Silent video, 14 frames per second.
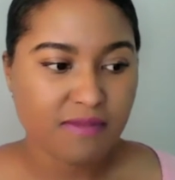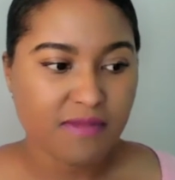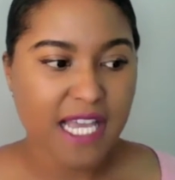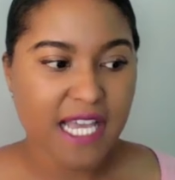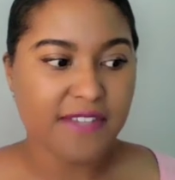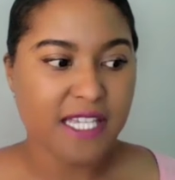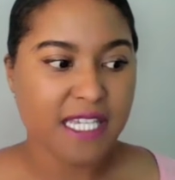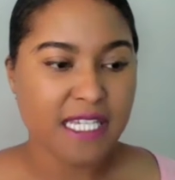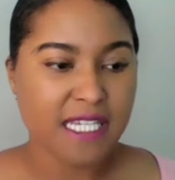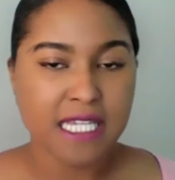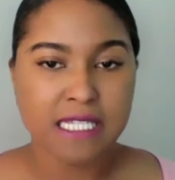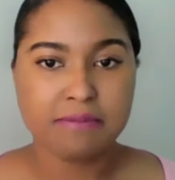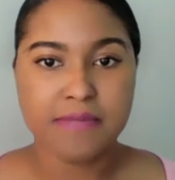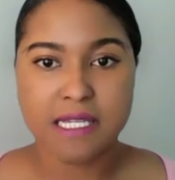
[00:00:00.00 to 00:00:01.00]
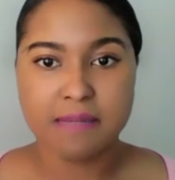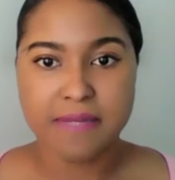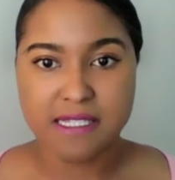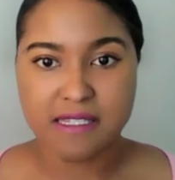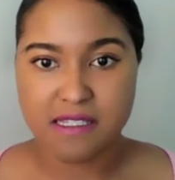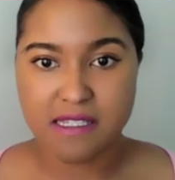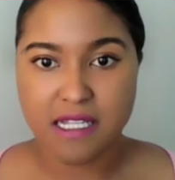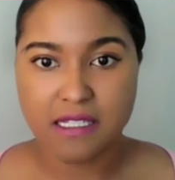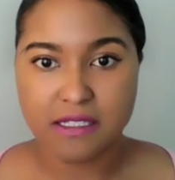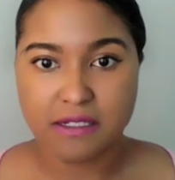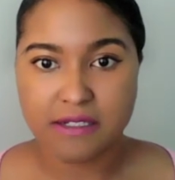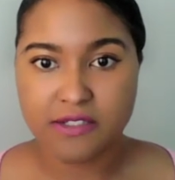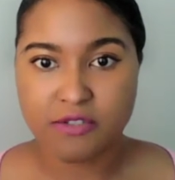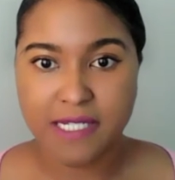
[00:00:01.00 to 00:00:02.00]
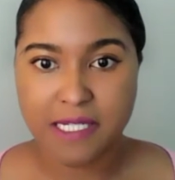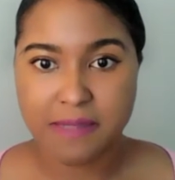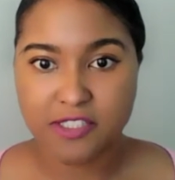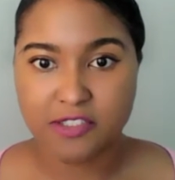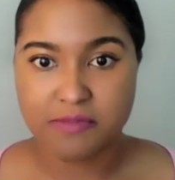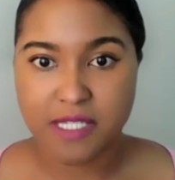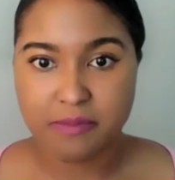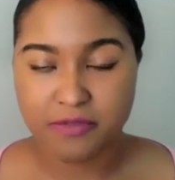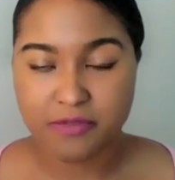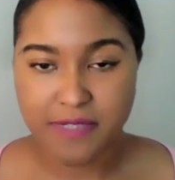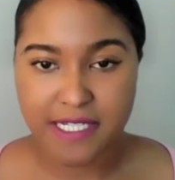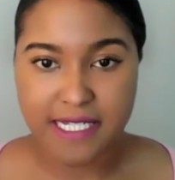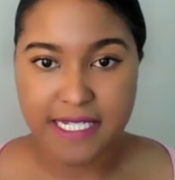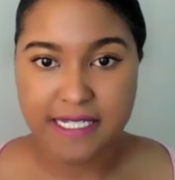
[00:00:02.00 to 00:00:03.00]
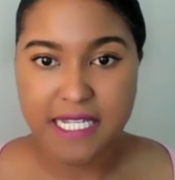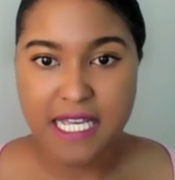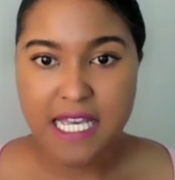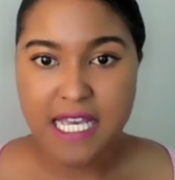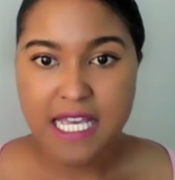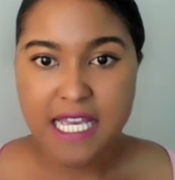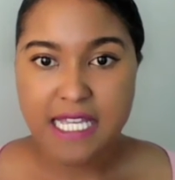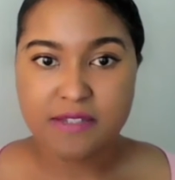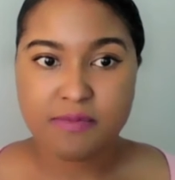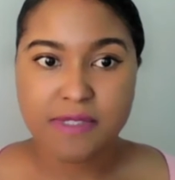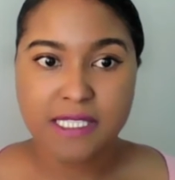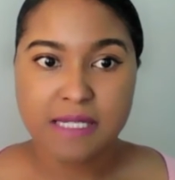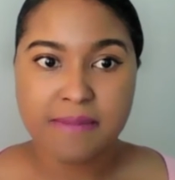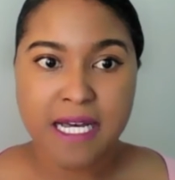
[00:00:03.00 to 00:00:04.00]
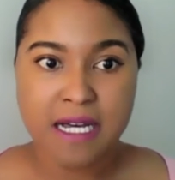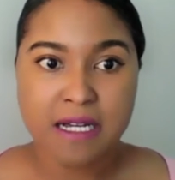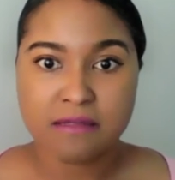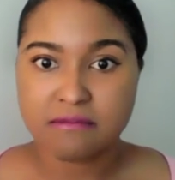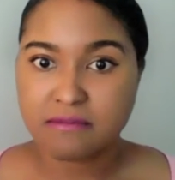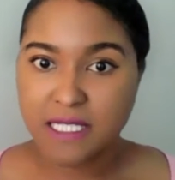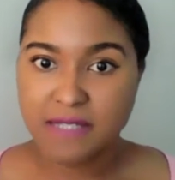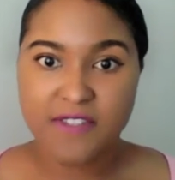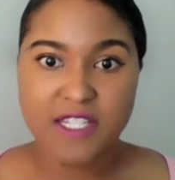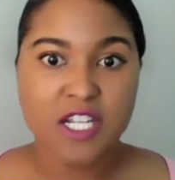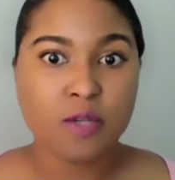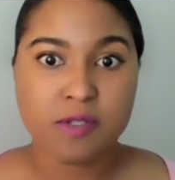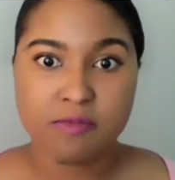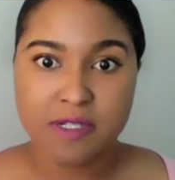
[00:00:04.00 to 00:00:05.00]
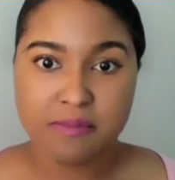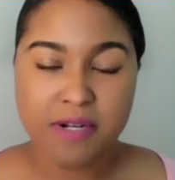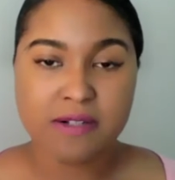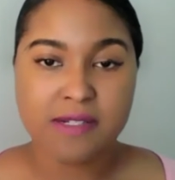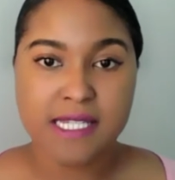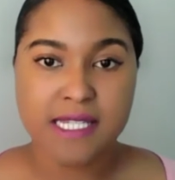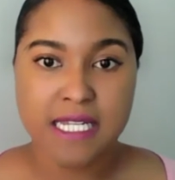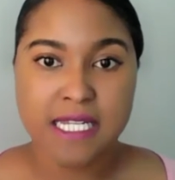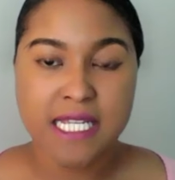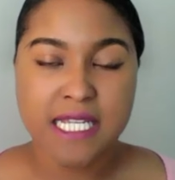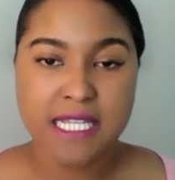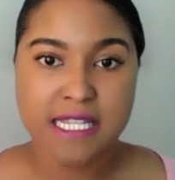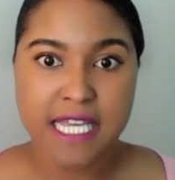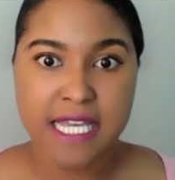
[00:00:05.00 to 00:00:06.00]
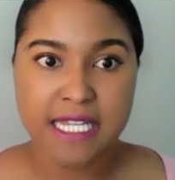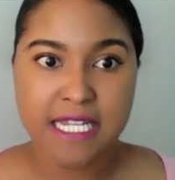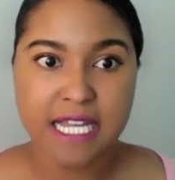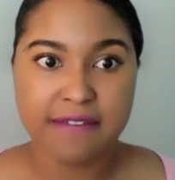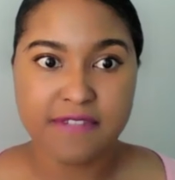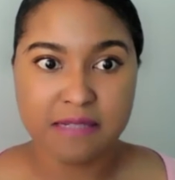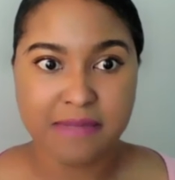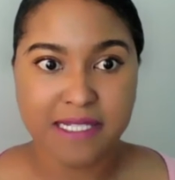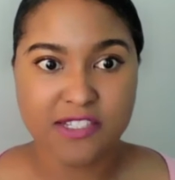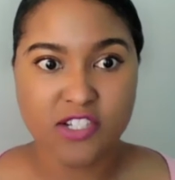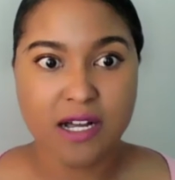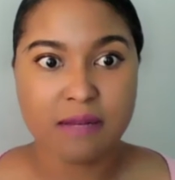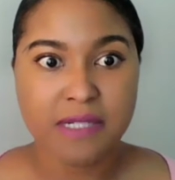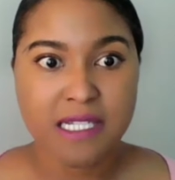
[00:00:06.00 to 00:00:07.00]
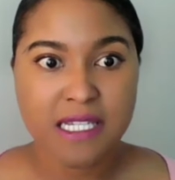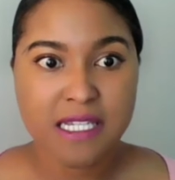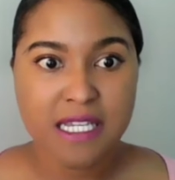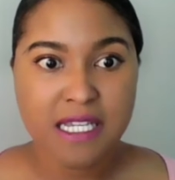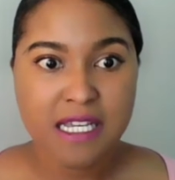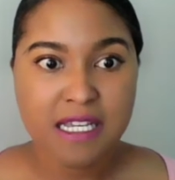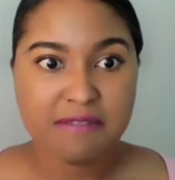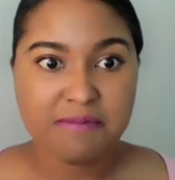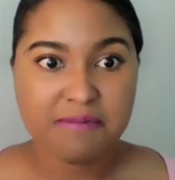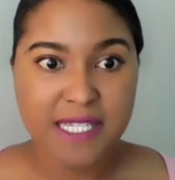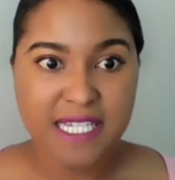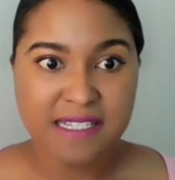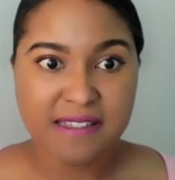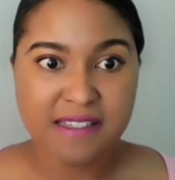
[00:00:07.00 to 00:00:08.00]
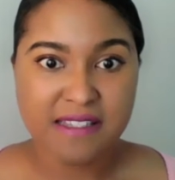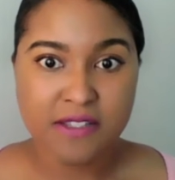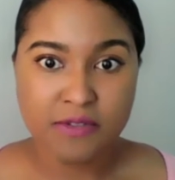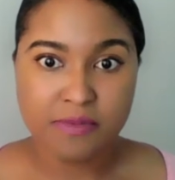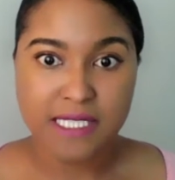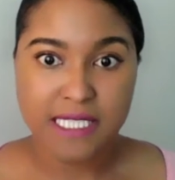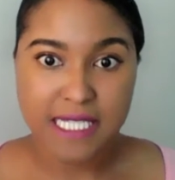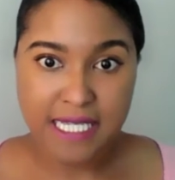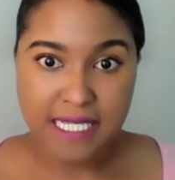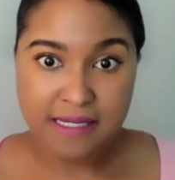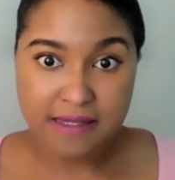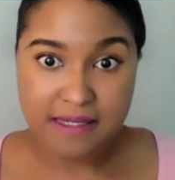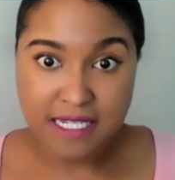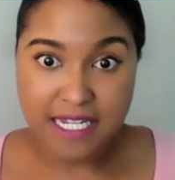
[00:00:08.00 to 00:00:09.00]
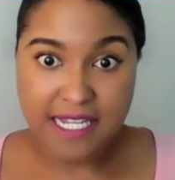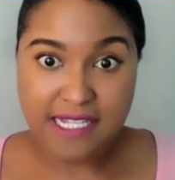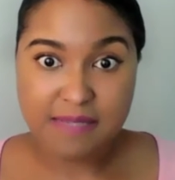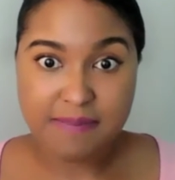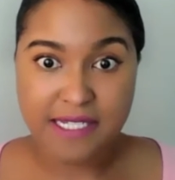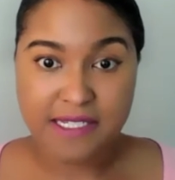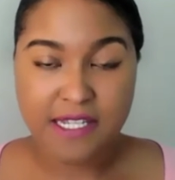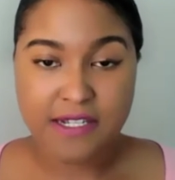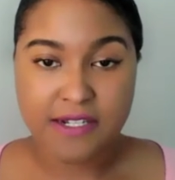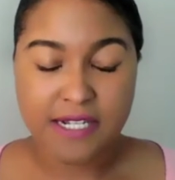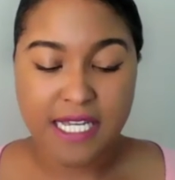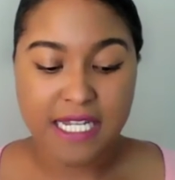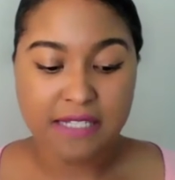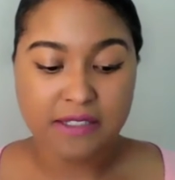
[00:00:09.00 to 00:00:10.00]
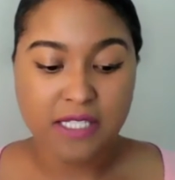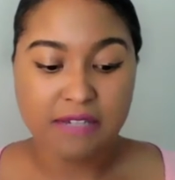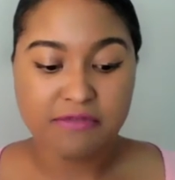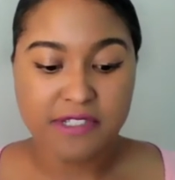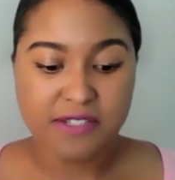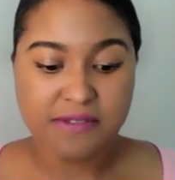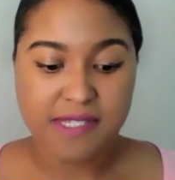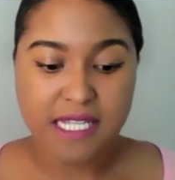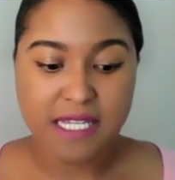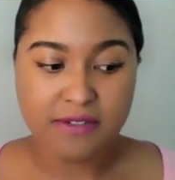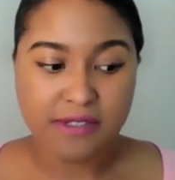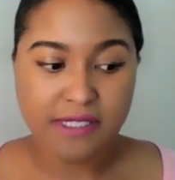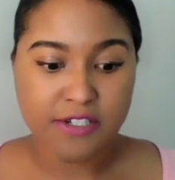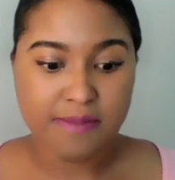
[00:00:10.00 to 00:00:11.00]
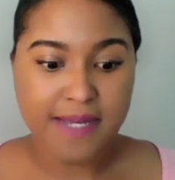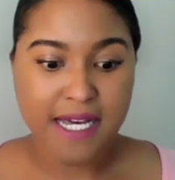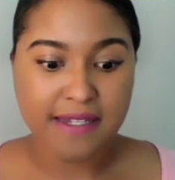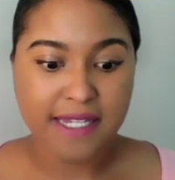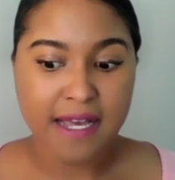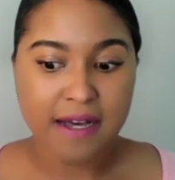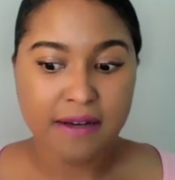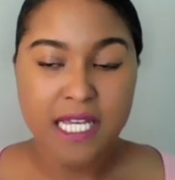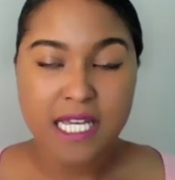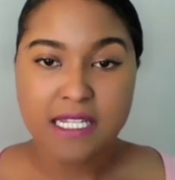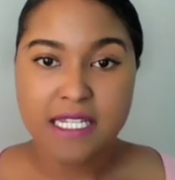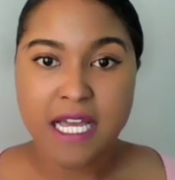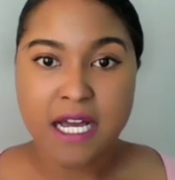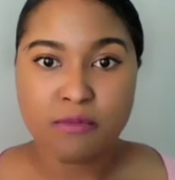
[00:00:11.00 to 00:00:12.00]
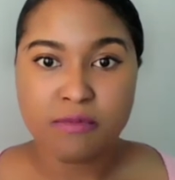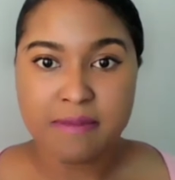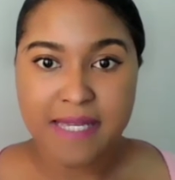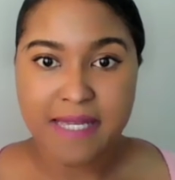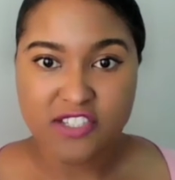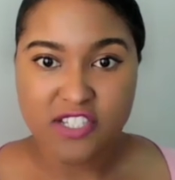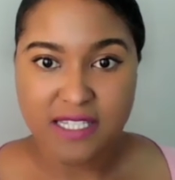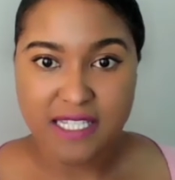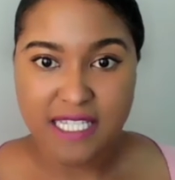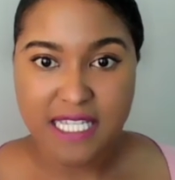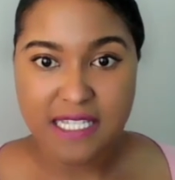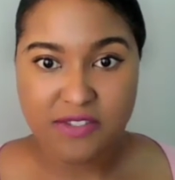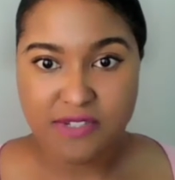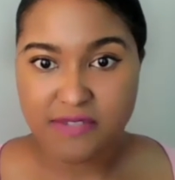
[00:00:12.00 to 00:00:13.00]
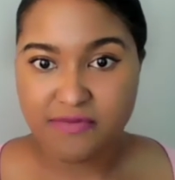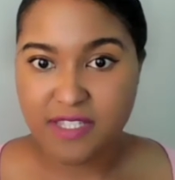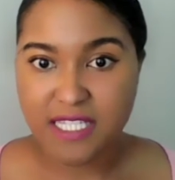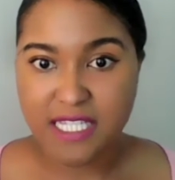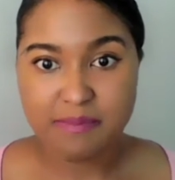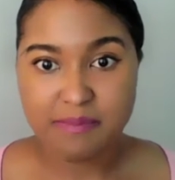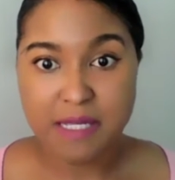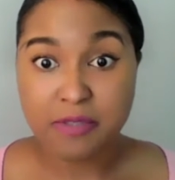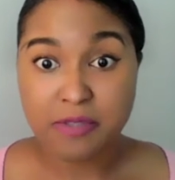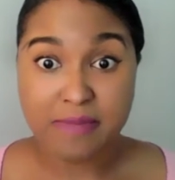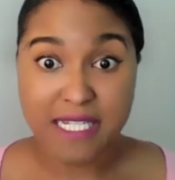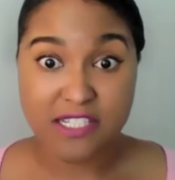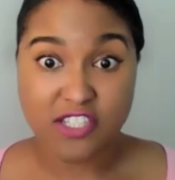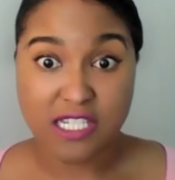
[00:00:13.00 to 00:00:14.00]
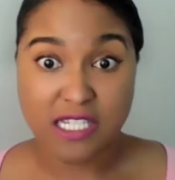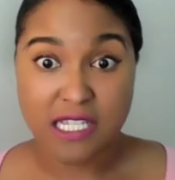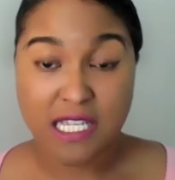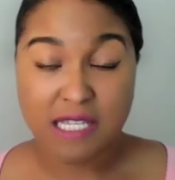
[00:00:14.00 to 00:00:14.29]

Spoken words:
having it be a bestseller or 20 million people read it. It's really about if it helps one person, then I've done my job. Because there really is an aspect here. And I love what you said earlier about how now we're managing the kids or different things. People are managing